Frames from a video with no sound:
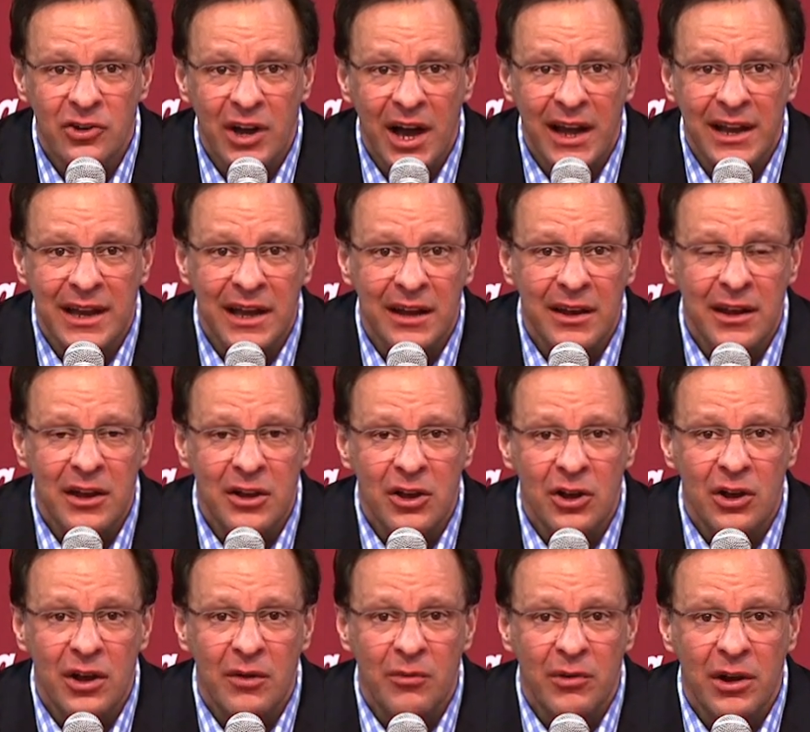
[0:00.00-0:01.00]
You got to get
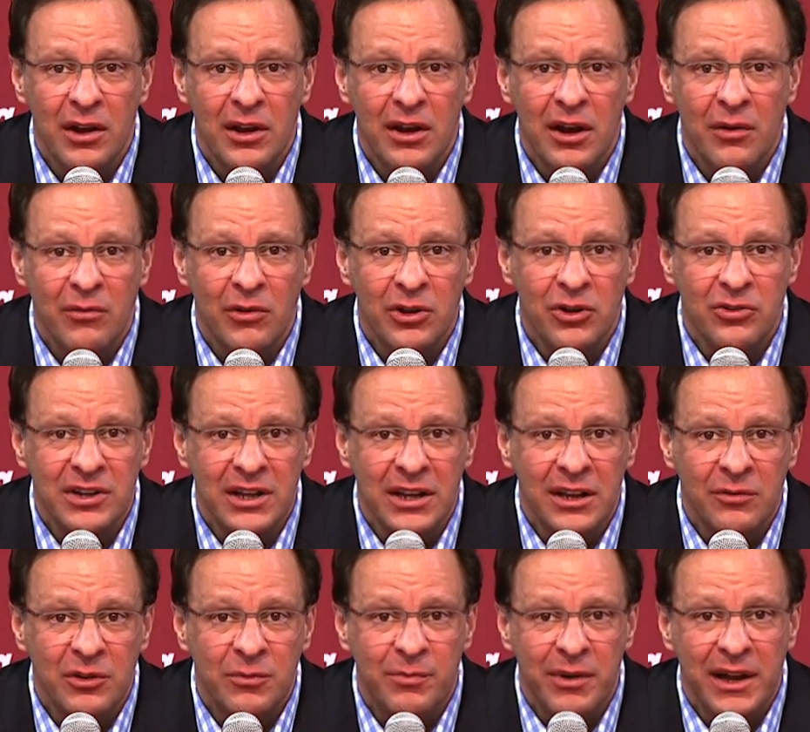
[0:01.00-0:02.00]
and when you're
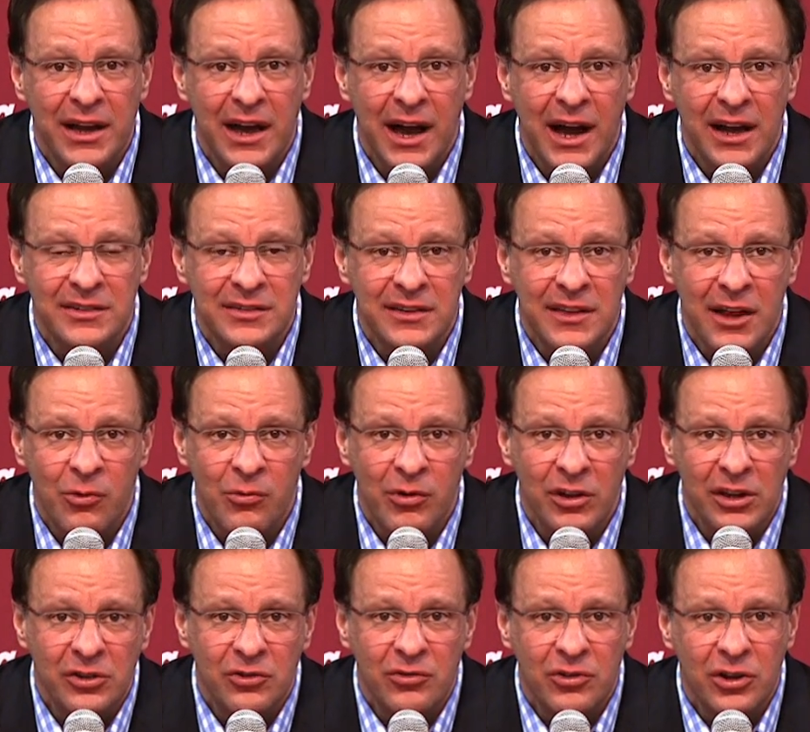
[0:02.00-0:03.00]
dealing with big guys and they're
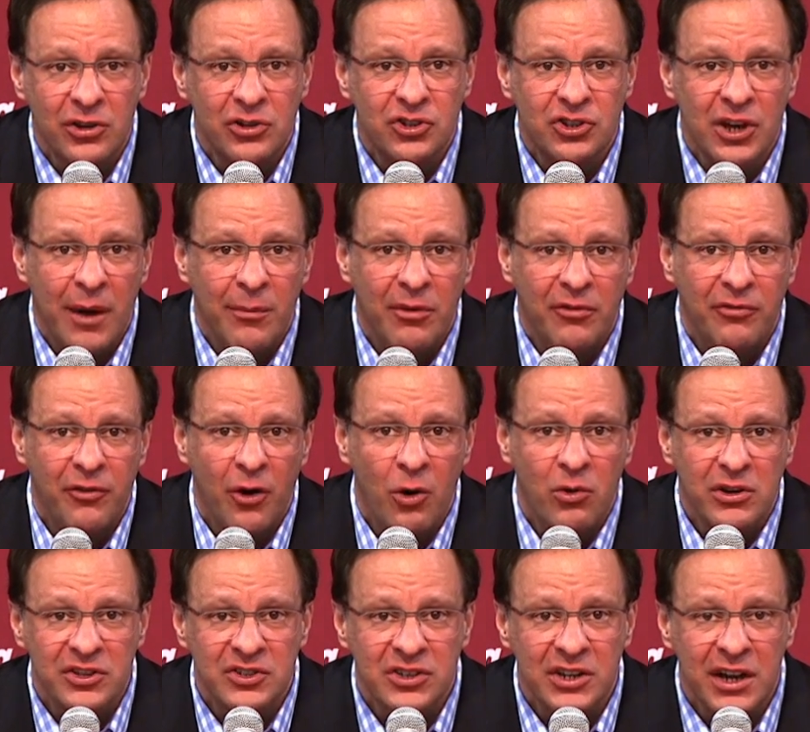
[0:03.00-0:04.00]
really doing a good job of
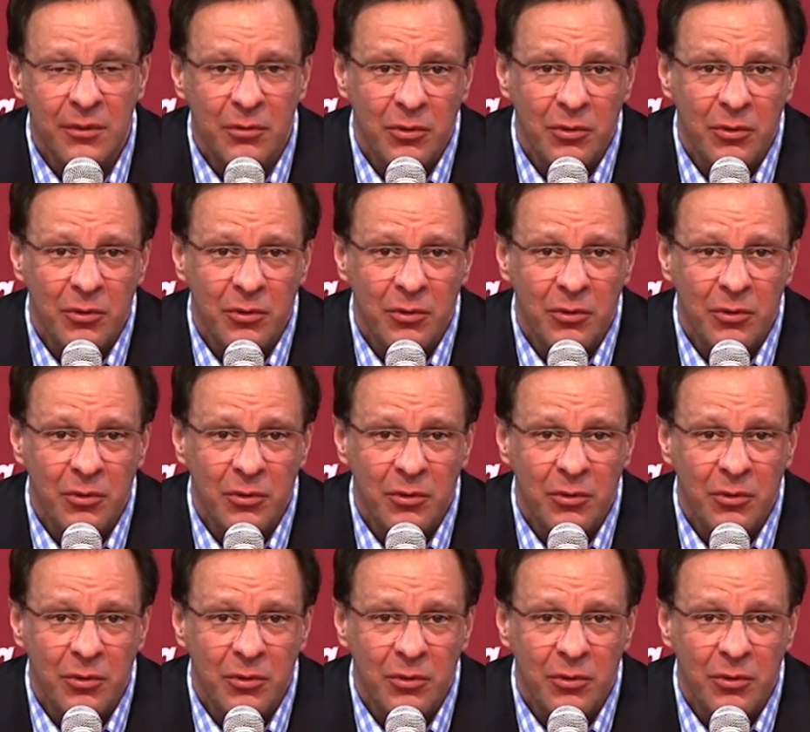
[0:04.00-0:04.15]
focusing,